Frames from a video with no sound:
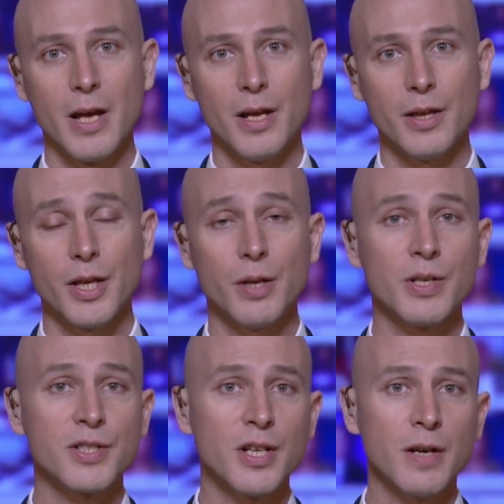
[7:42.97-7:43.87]
The
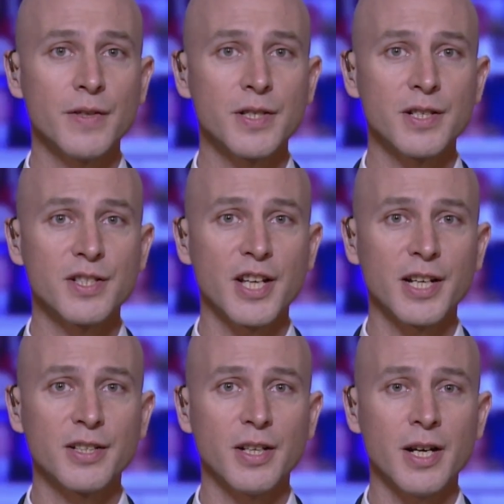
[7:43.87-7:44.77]
U.S. services
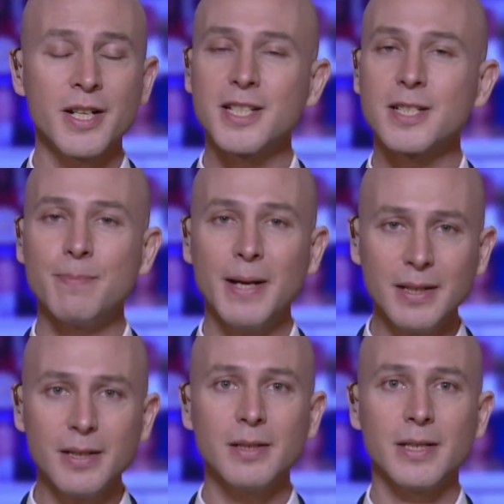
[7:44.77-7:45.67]
sector
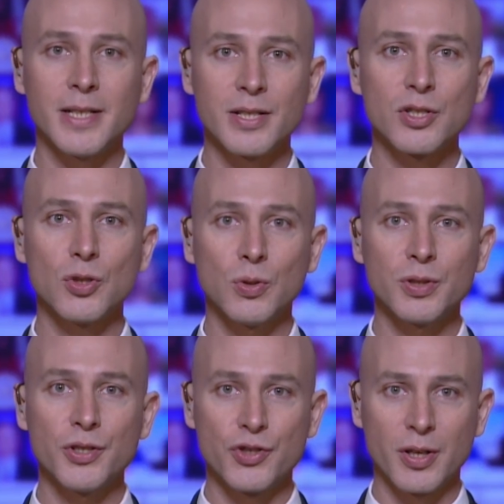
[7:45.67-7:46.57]
unexpectedly stalled
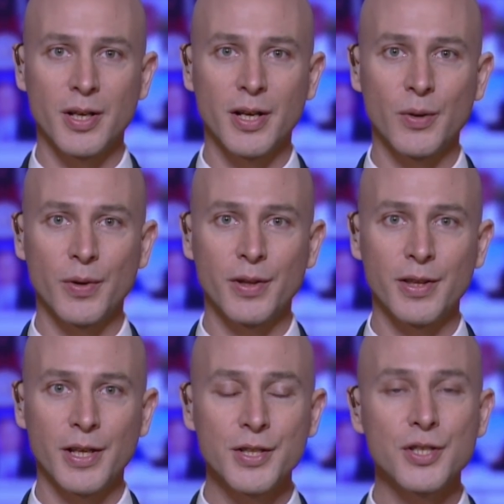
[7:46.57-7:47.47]
in July, with
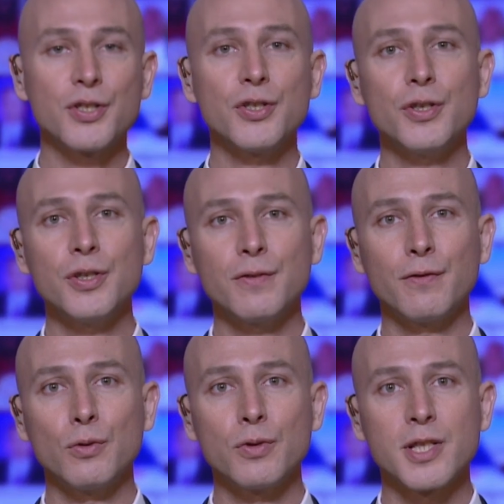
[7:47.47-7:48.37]
the Institute
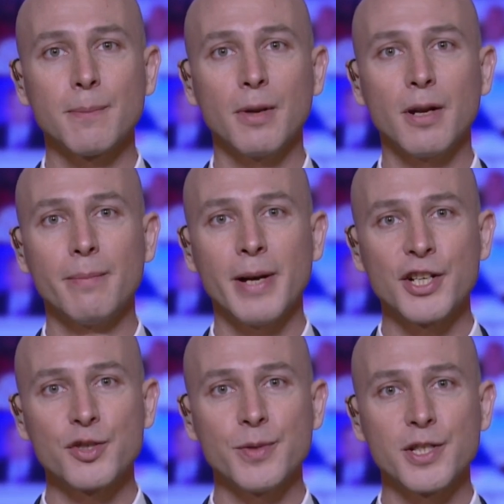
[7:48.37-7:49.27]
for Supply
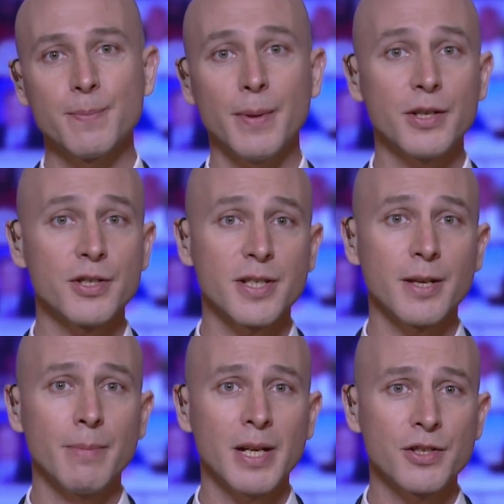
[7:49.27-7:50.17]
Management's
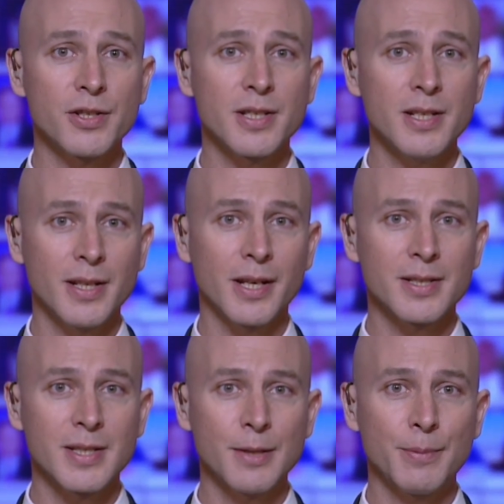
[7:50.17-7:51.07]
Purchasing Managers Index
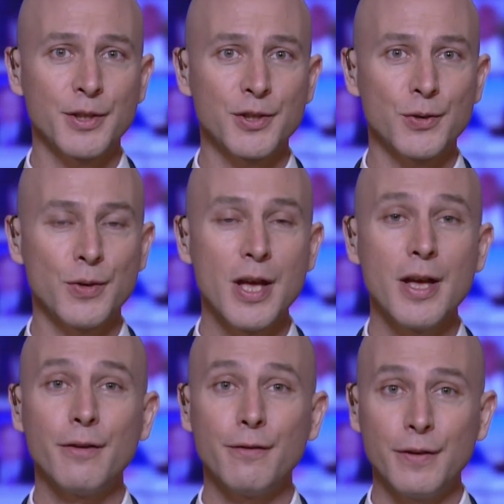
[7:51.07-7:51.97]
slipping to
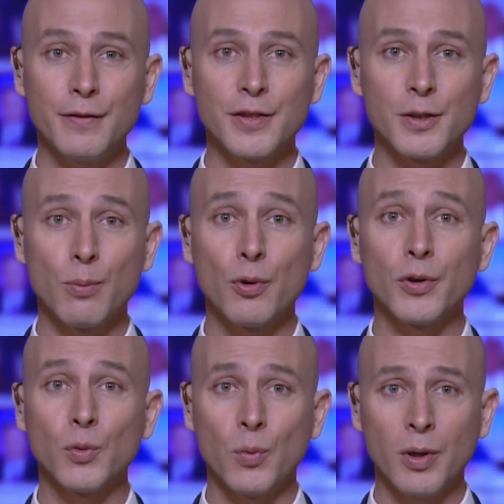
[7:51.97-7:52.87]

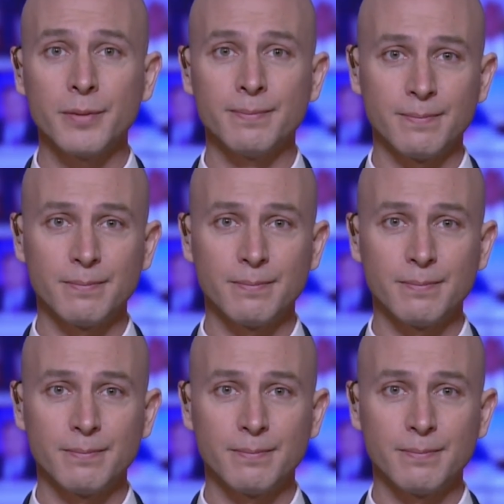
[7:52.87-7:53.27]
50.1.